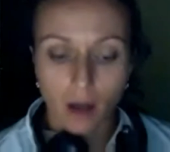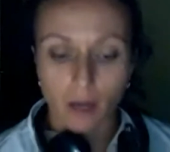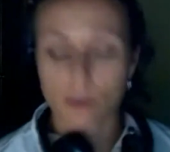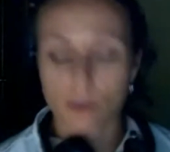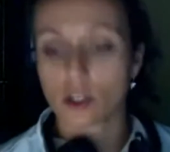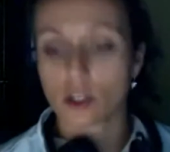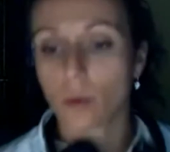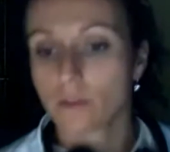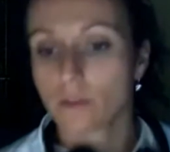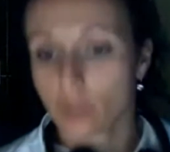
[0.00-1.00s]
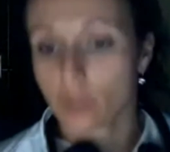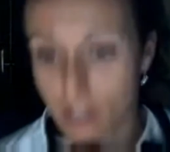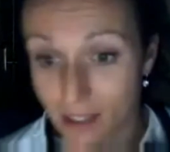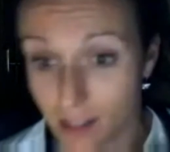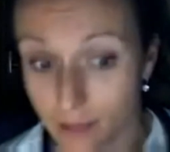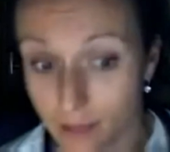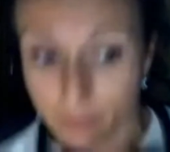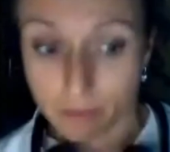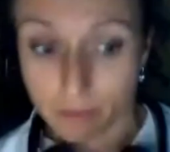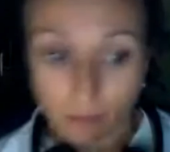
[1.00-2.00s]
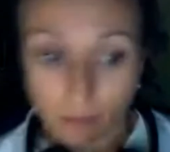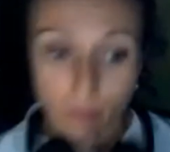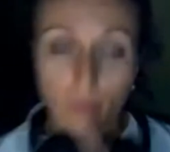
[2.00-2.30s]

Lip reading: in Prague, I was known for salsa.